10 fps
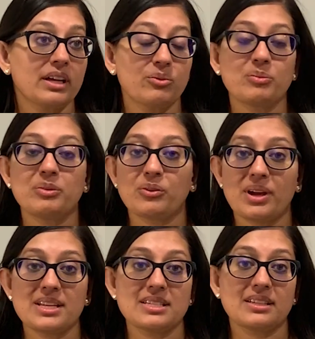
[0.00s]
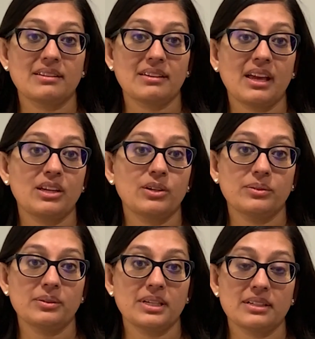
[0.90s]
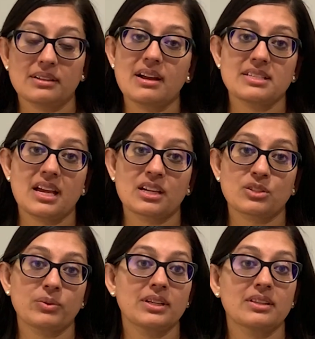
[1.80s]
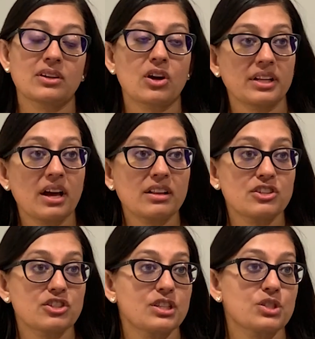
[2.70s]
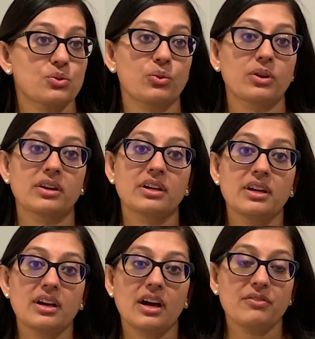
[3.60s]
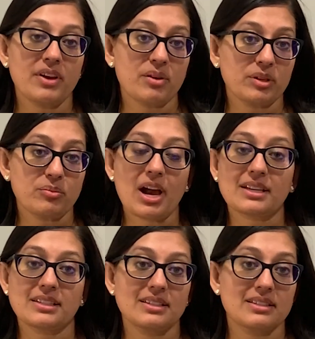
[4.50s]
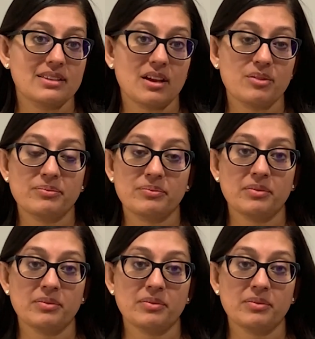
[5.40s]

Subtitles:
it would be great to get you in contact with a cardiologist or a family practice, a